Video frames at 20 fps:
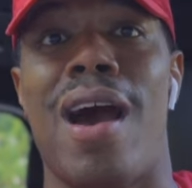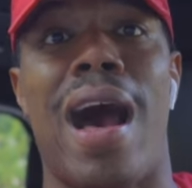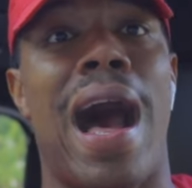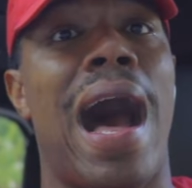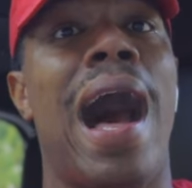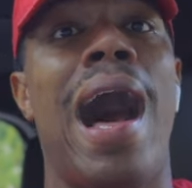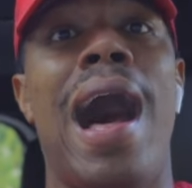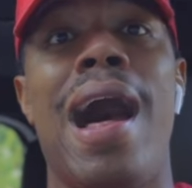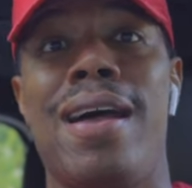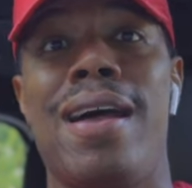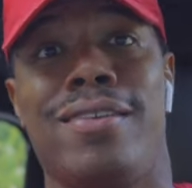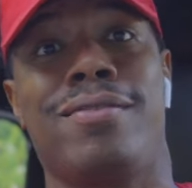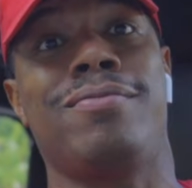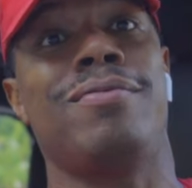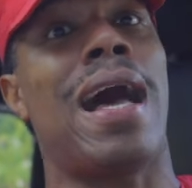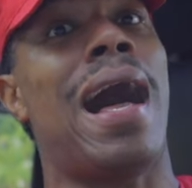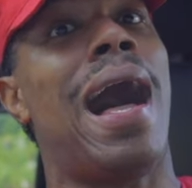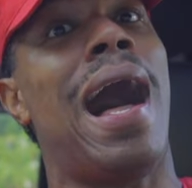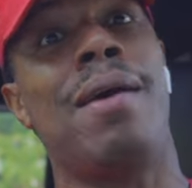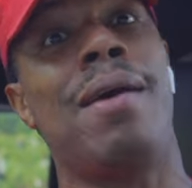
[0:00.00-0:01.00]
I
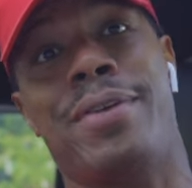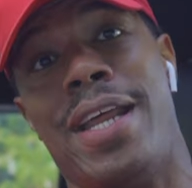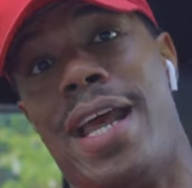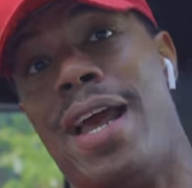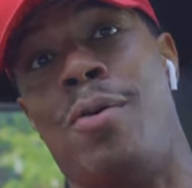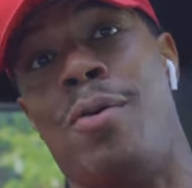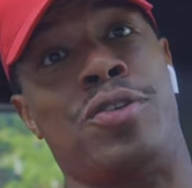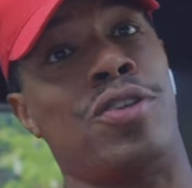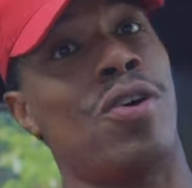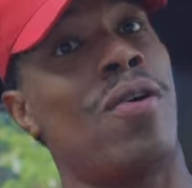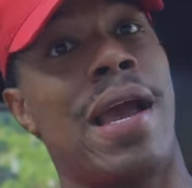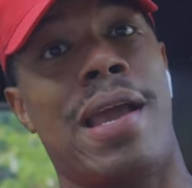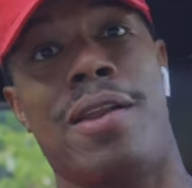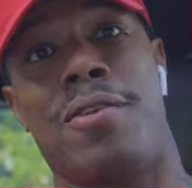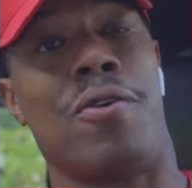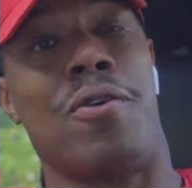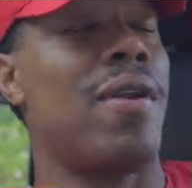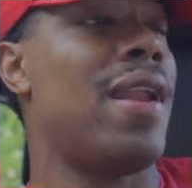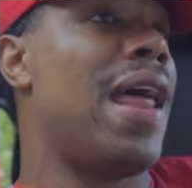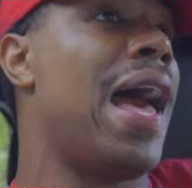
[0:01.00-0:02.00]
I'm damn sure ain't
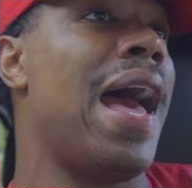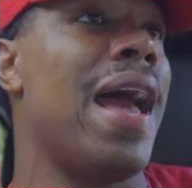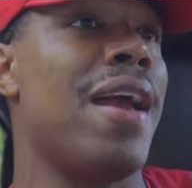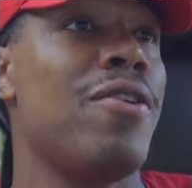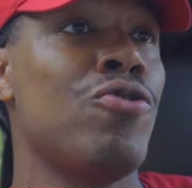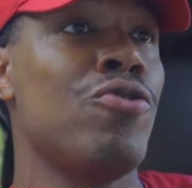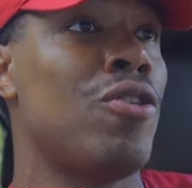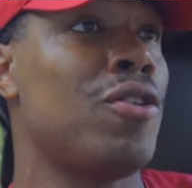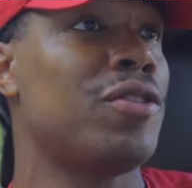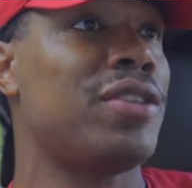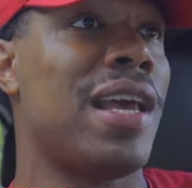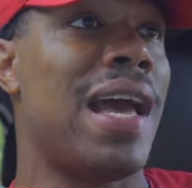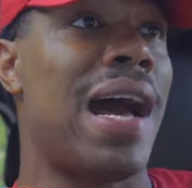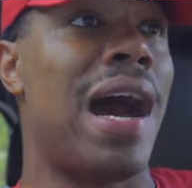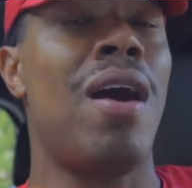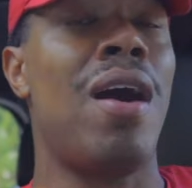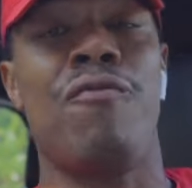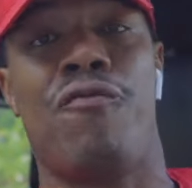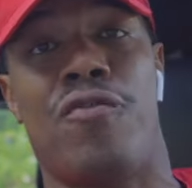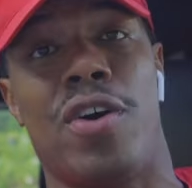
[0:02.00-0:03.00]
doing that. You know what I'm saying?
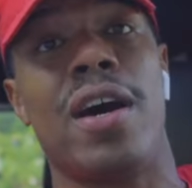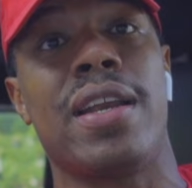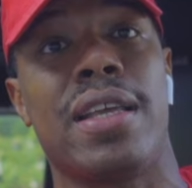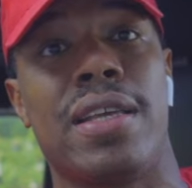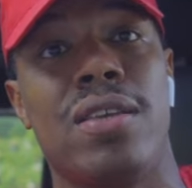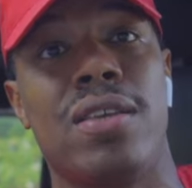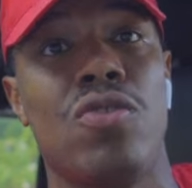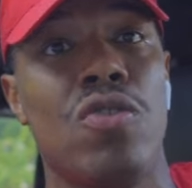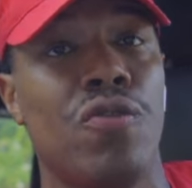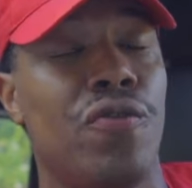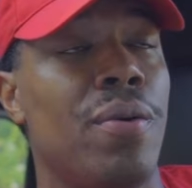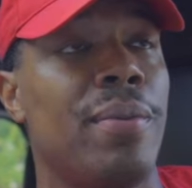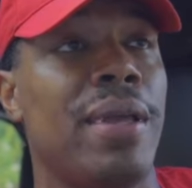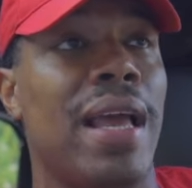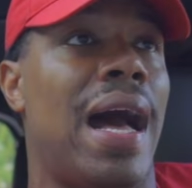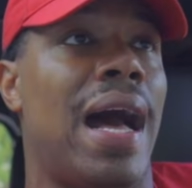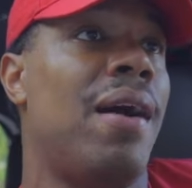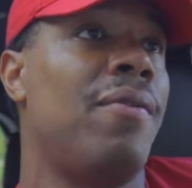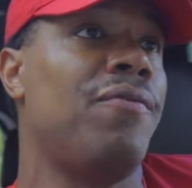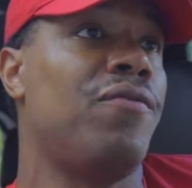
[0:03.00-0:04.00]
I'm funny. You feel
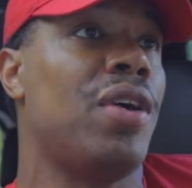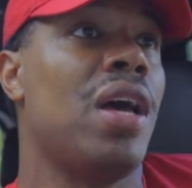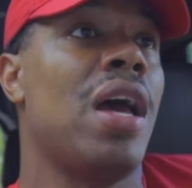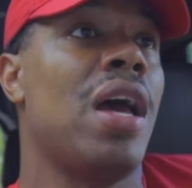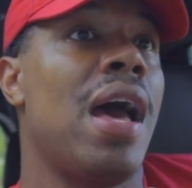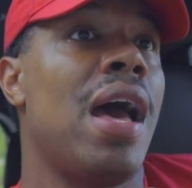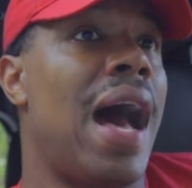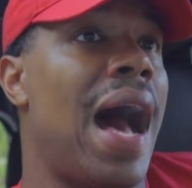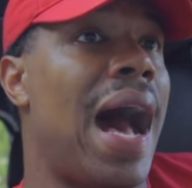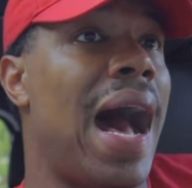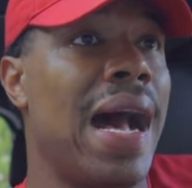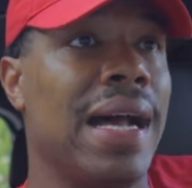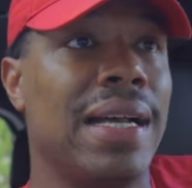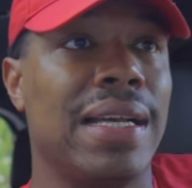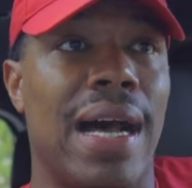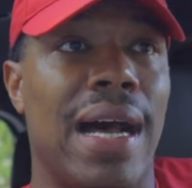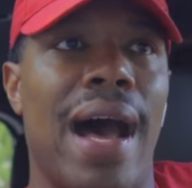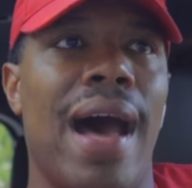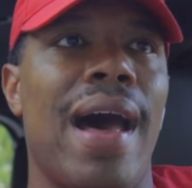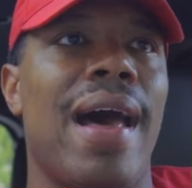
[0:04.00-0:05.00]
me? I'm I
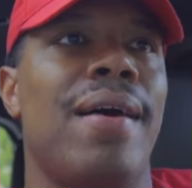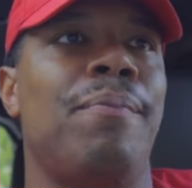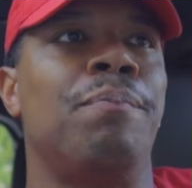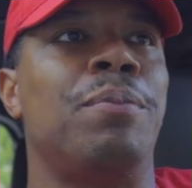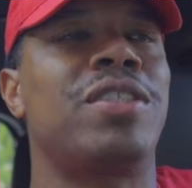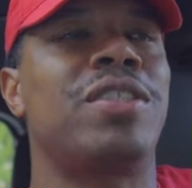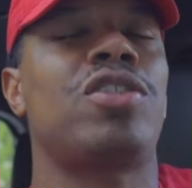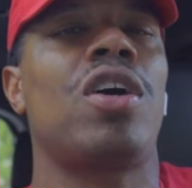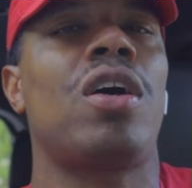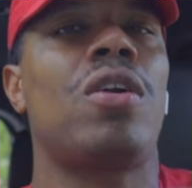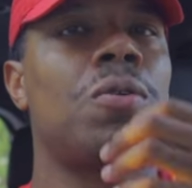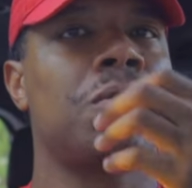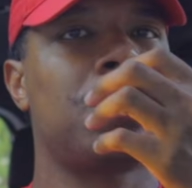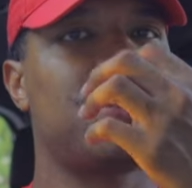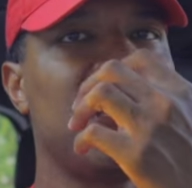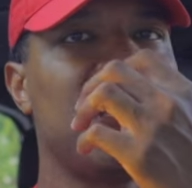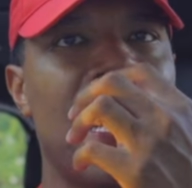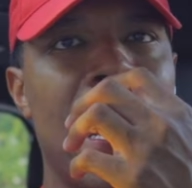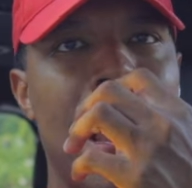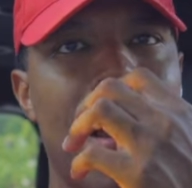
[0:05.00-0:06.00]
I but y'all don't
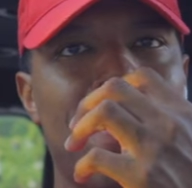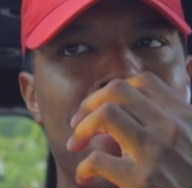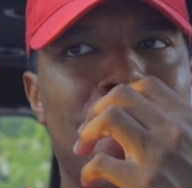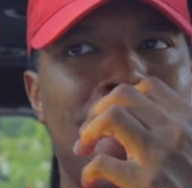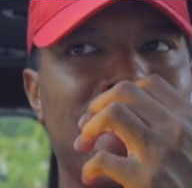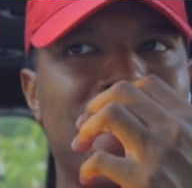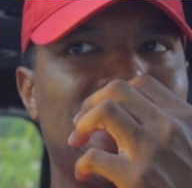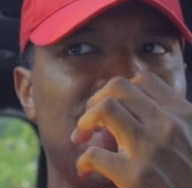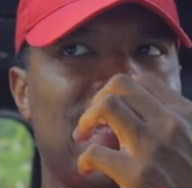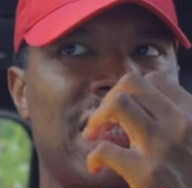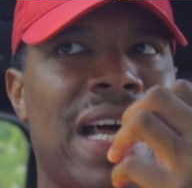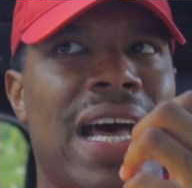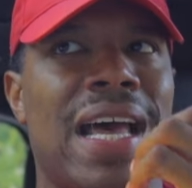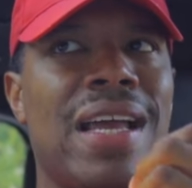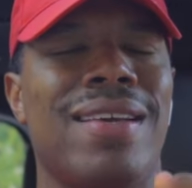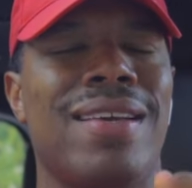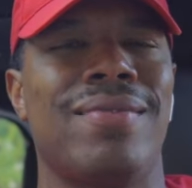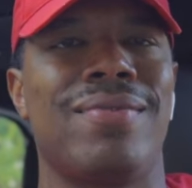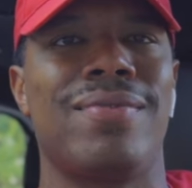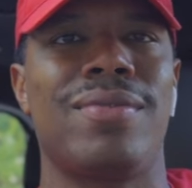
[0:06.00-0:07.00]
see that because it's
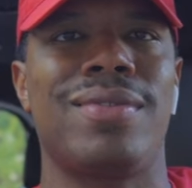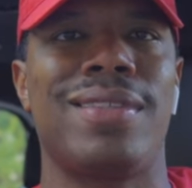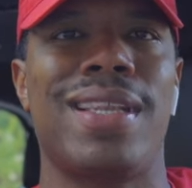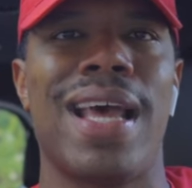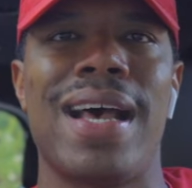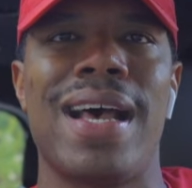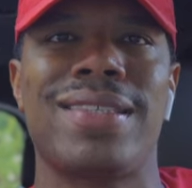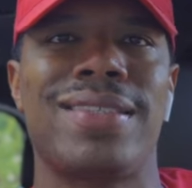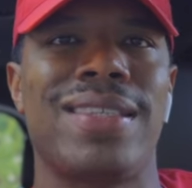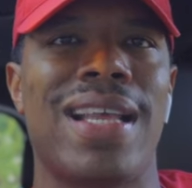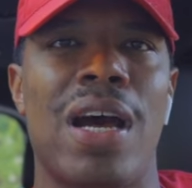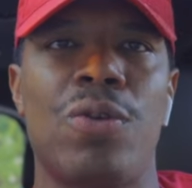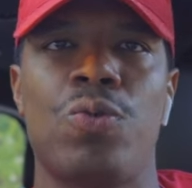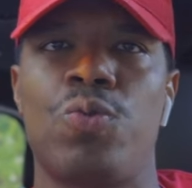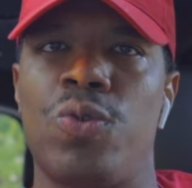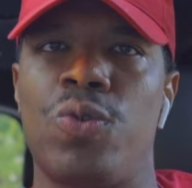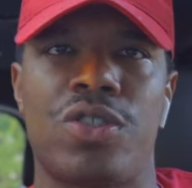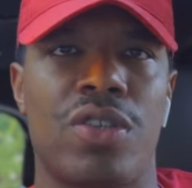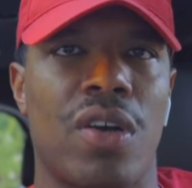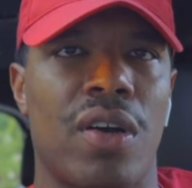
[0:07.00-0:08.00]
like that's not
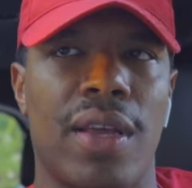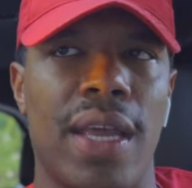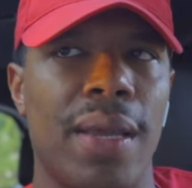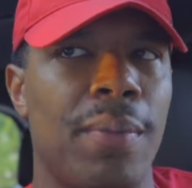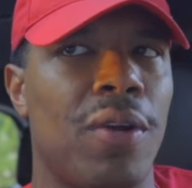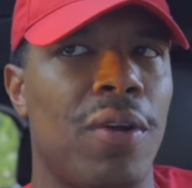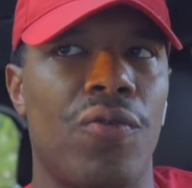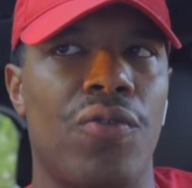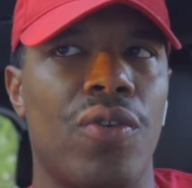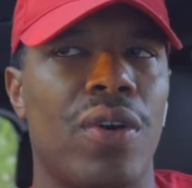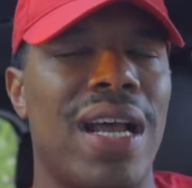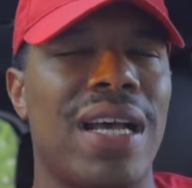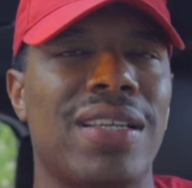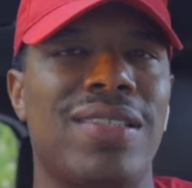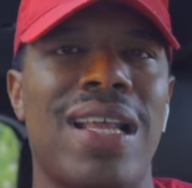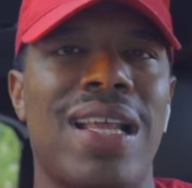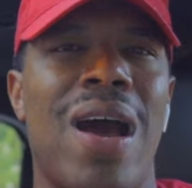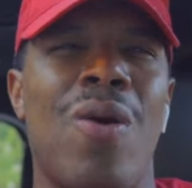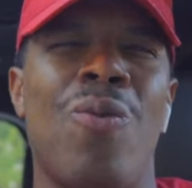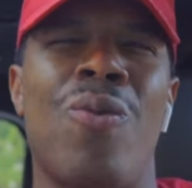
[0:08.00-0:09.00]
what y'all came here for.
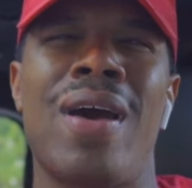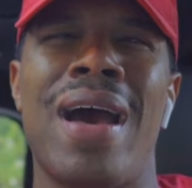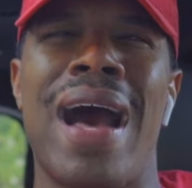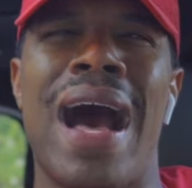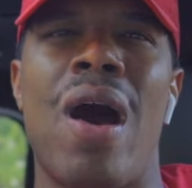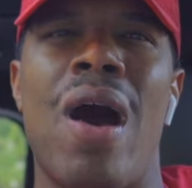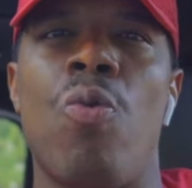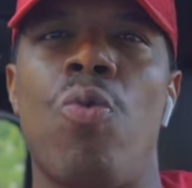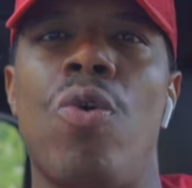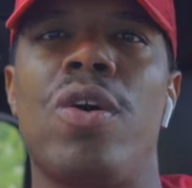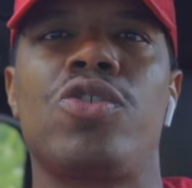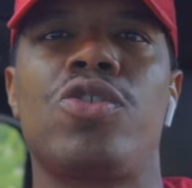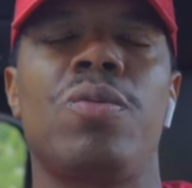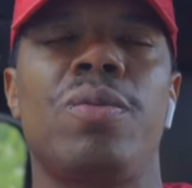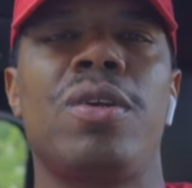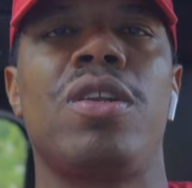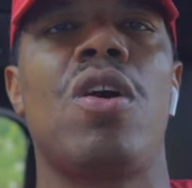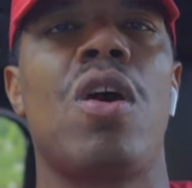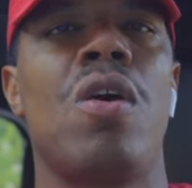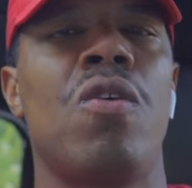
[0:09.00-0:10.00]
That's not what I want to
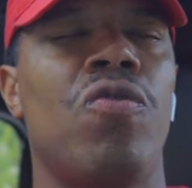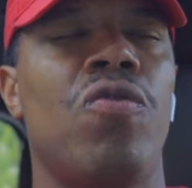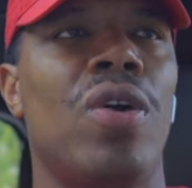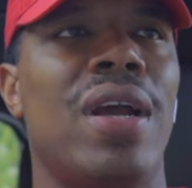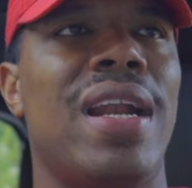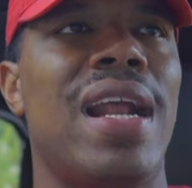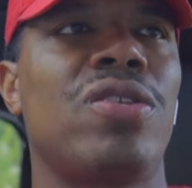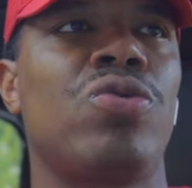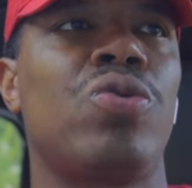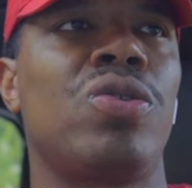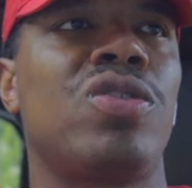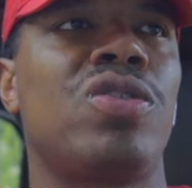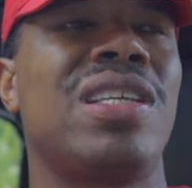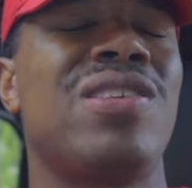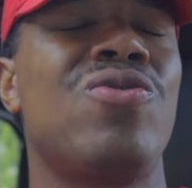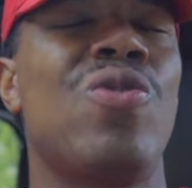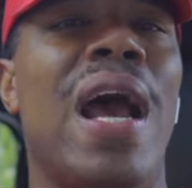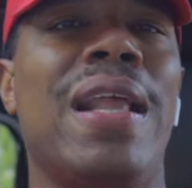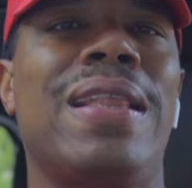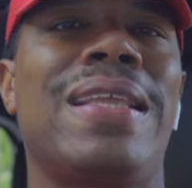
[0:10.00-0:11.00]
be known for. And that's what I'm
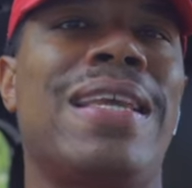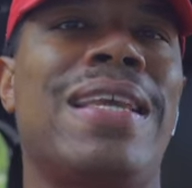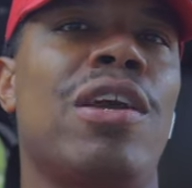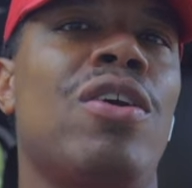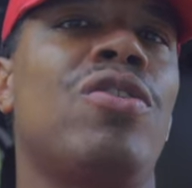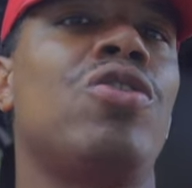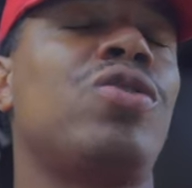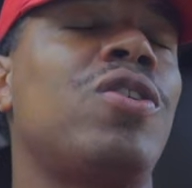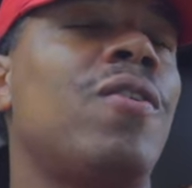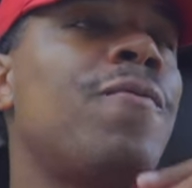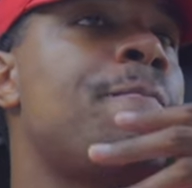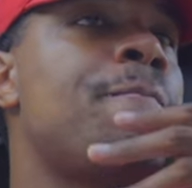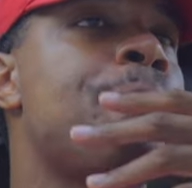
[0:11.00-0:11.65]
saying. You have to carry yourself